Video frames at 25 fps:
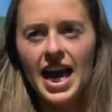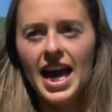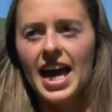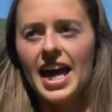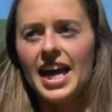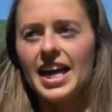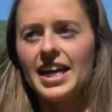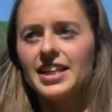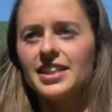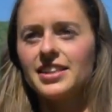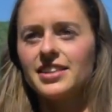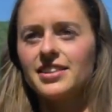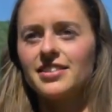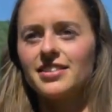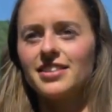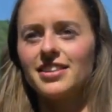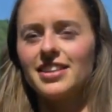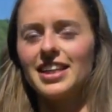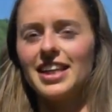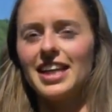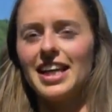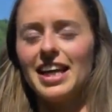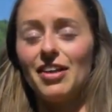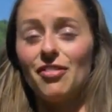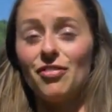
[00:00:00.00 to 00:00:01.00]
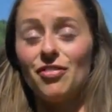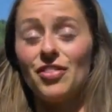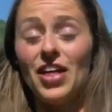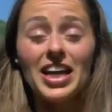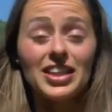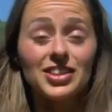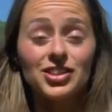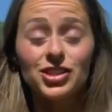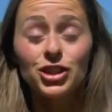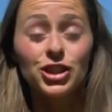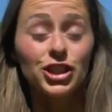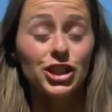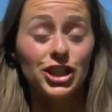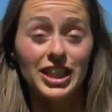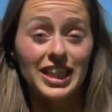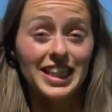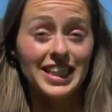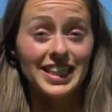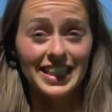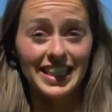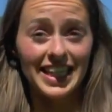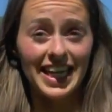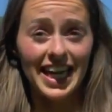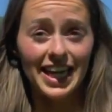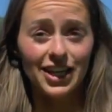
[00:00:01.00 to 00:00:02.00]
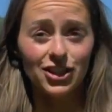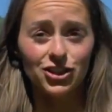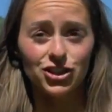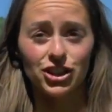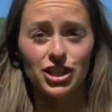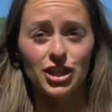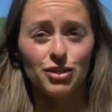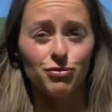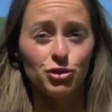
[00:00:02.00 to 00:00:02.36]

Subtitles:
And that's a good indication.